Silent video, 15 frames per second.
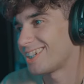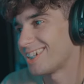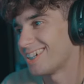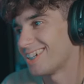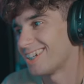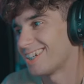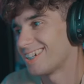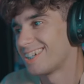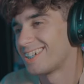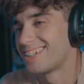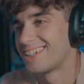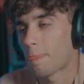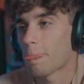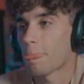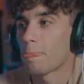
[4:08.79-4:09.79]
Yeah.
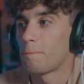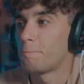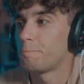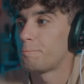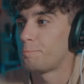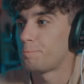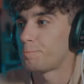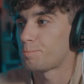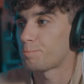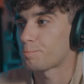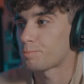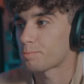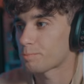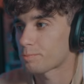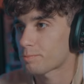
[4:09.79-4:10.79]
I should be able to swing
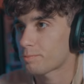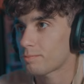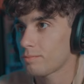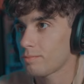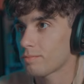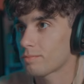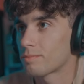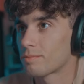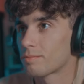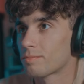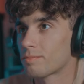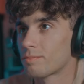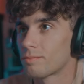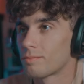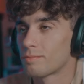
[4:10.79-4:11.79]
by.
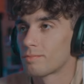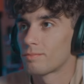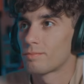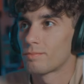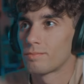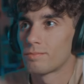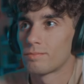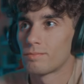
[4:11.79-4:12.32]
Cool.